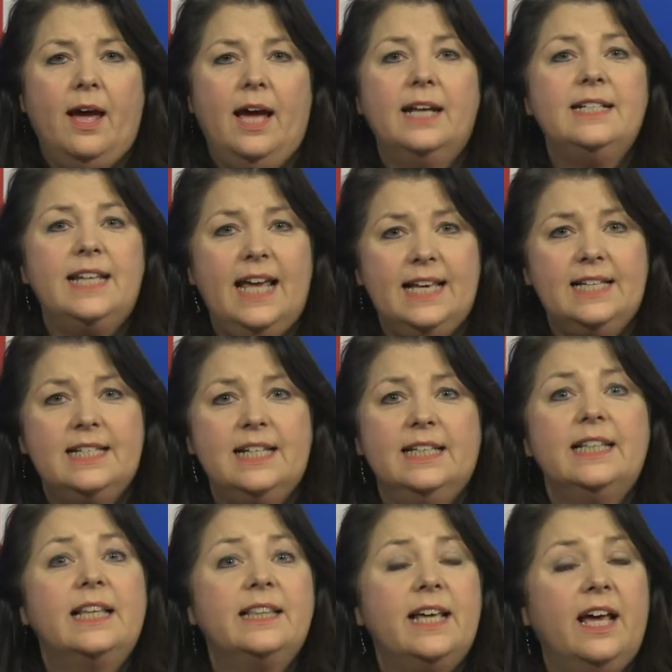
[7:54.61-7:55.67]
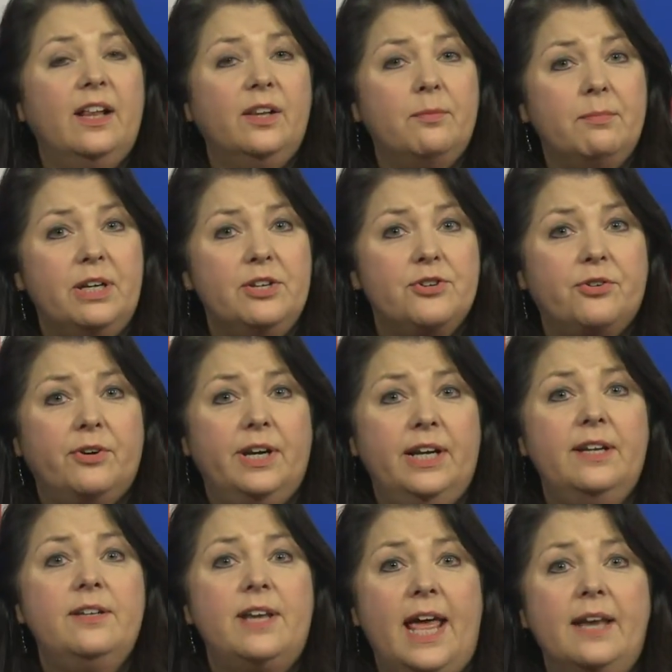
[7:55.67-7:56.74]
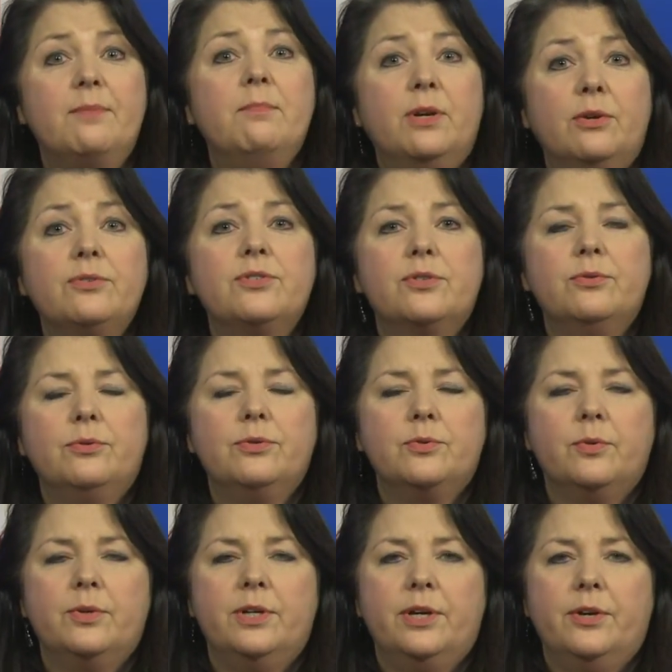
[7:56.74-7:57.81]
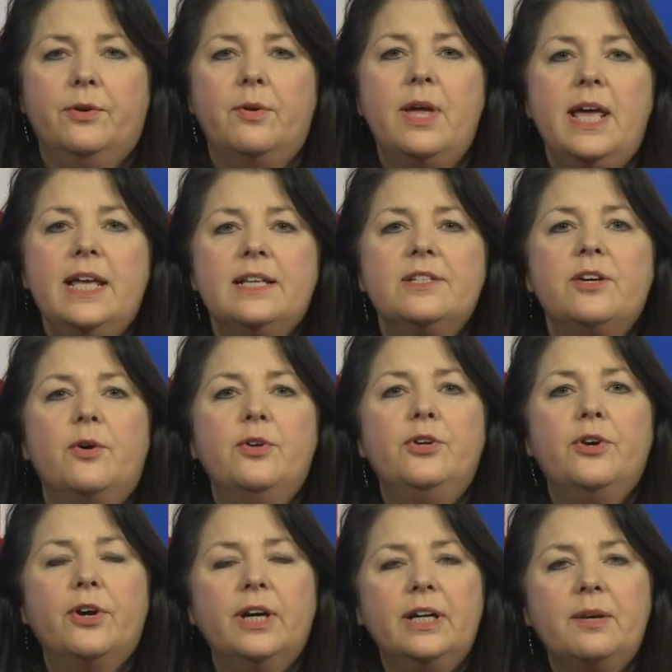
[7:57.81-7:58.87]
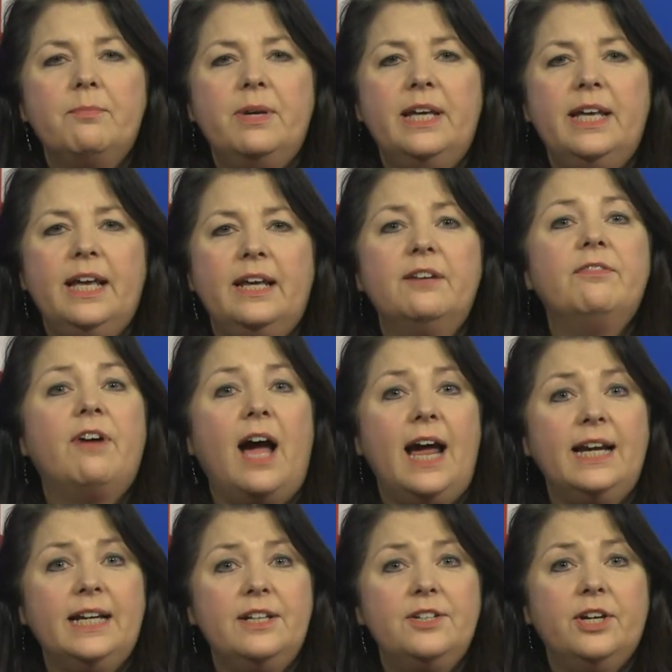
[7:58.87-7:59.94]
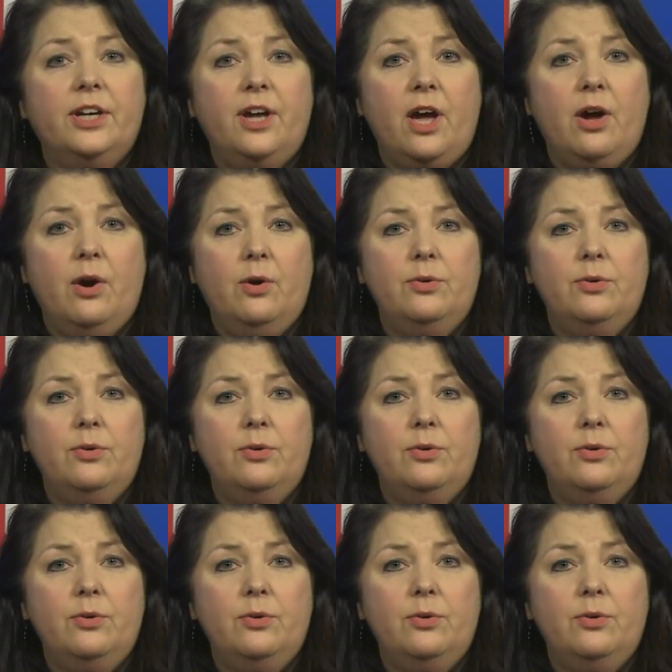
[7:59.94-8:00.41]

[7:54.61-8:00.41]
testing that the elementary and middle schools will do. So you're going to be invited to go